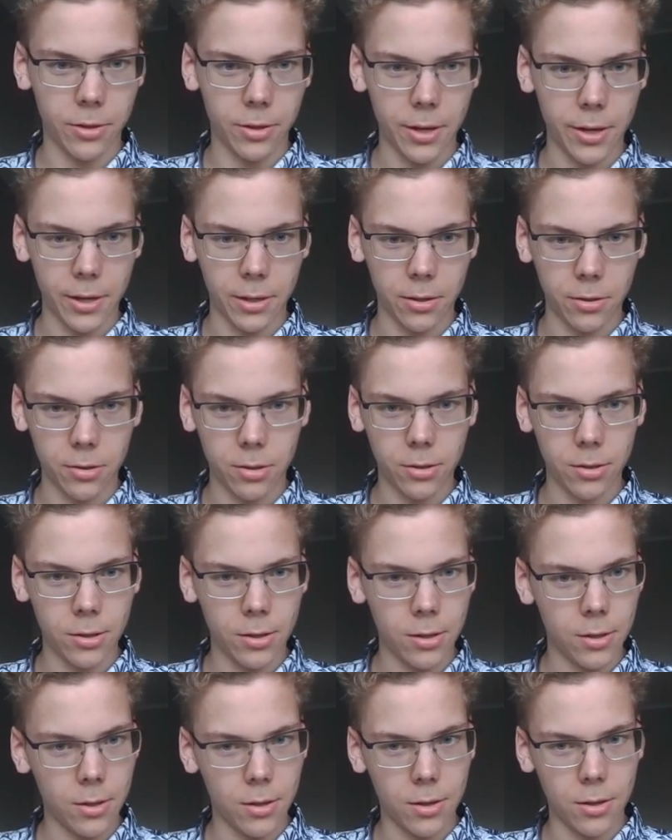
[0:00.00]
knight,
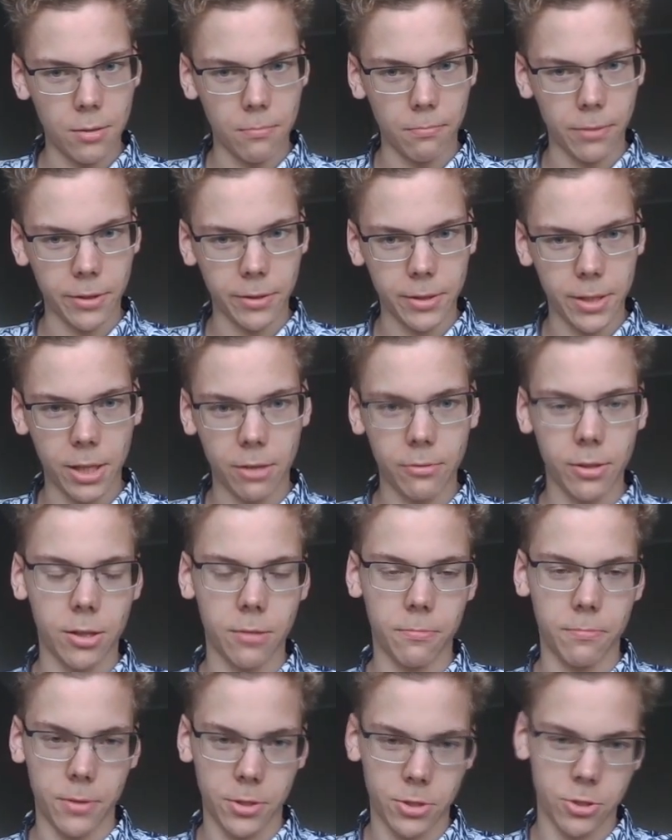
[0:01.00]
but I take with
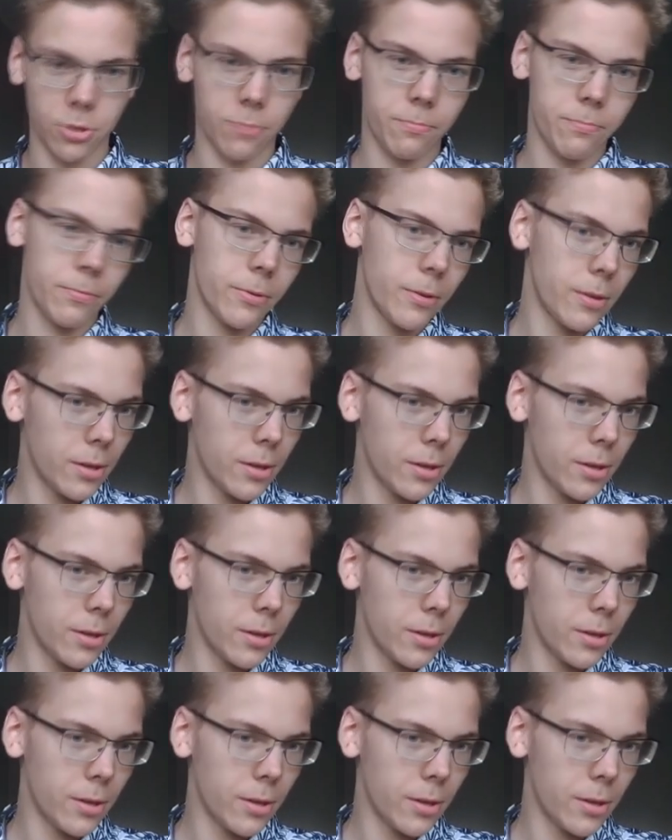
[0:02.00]
the bishop.